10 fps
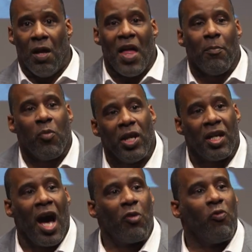That
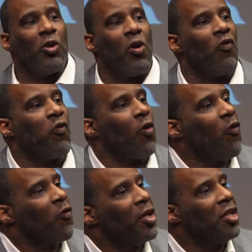boycott went on for
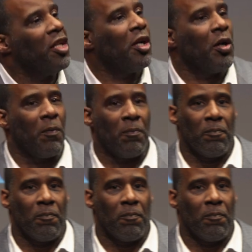over a year.